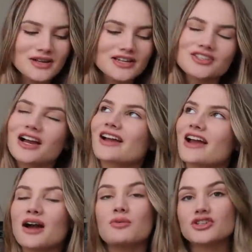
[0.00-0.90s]
Because, okay,
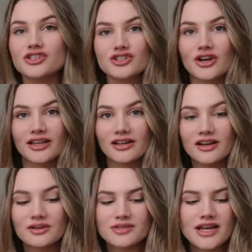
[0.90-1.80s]
I watched the trailer
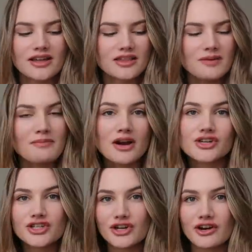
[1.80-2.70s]
and it was like, the
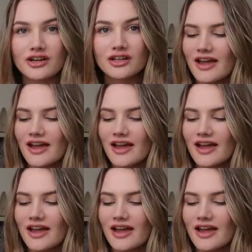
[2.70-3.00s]
marsh girl.